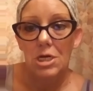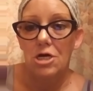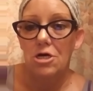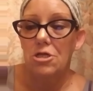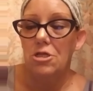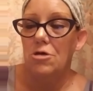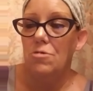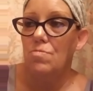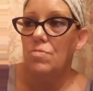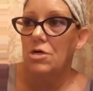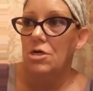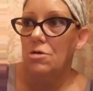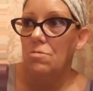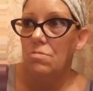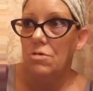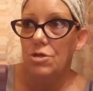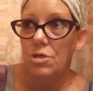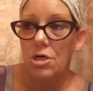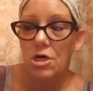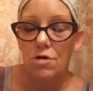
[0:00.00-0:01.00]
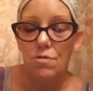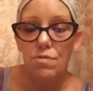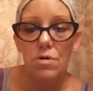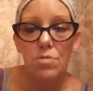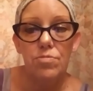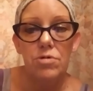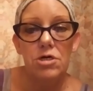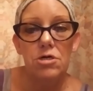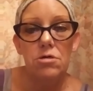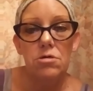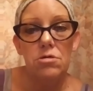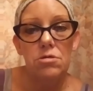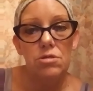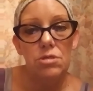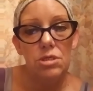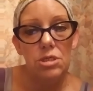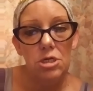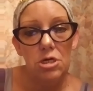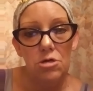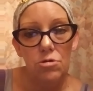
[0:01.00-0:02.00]
Anybody with half a brain can
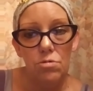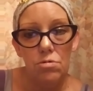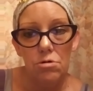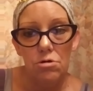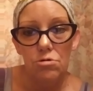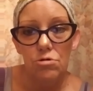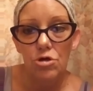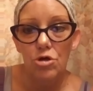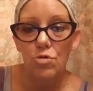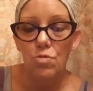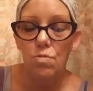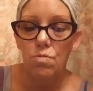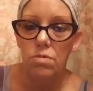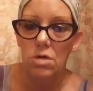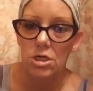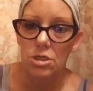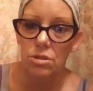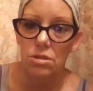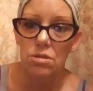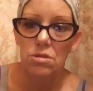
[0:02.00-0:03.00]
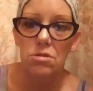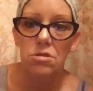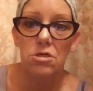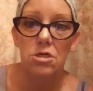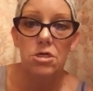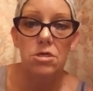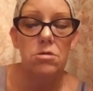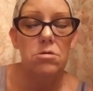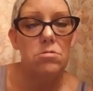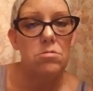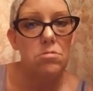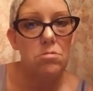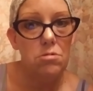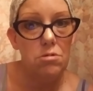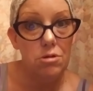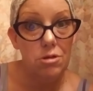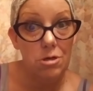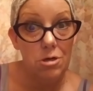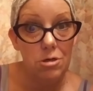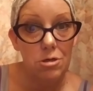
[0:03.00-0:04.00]
see through you, Wesley
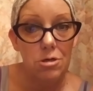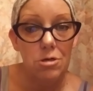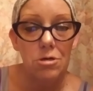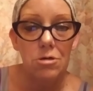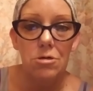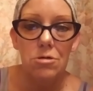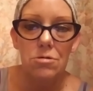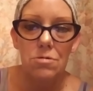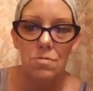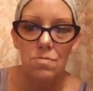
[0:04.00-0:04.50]
Long.